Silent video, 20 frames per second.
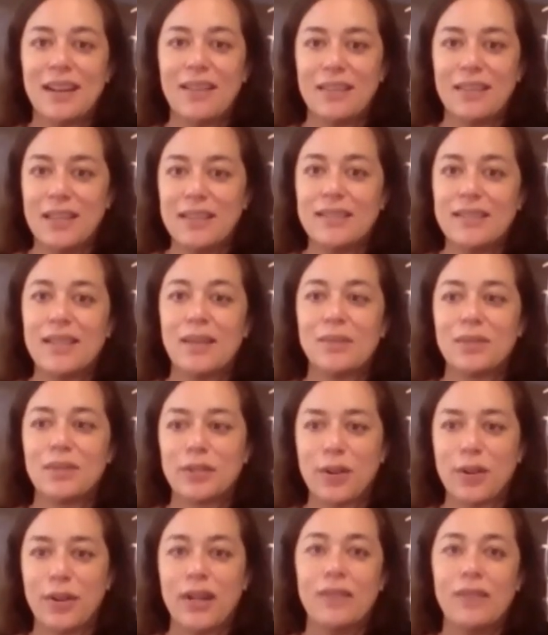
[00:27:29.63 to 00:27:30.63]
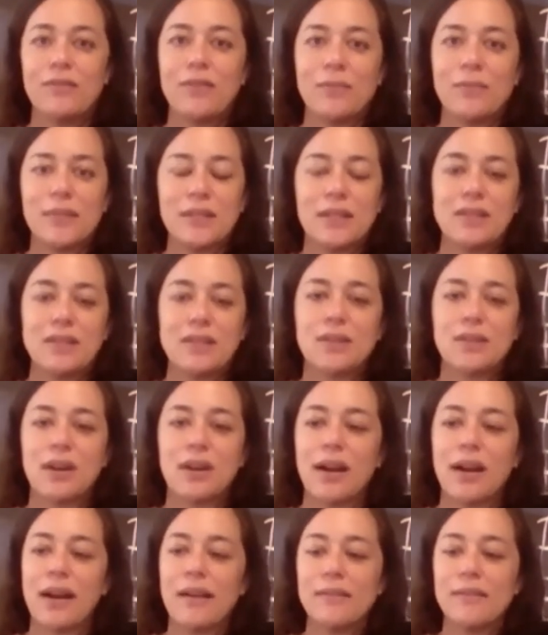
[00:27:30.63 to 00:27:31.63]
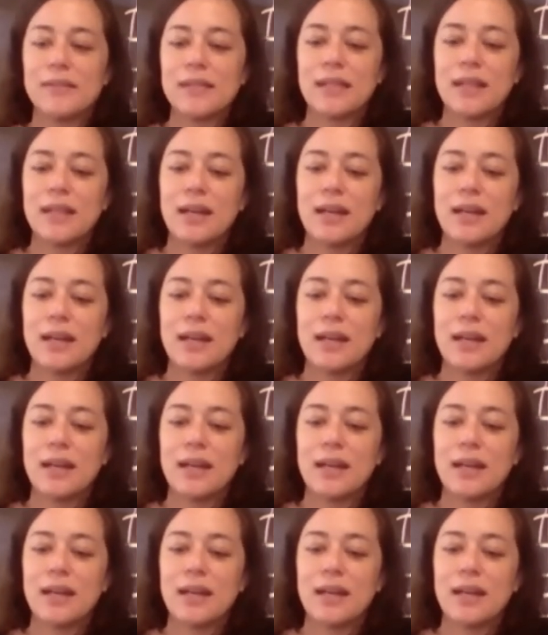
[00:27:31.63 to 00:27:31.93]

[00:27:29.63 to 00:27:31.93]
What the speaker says: things that I was learning from the Densho Archives.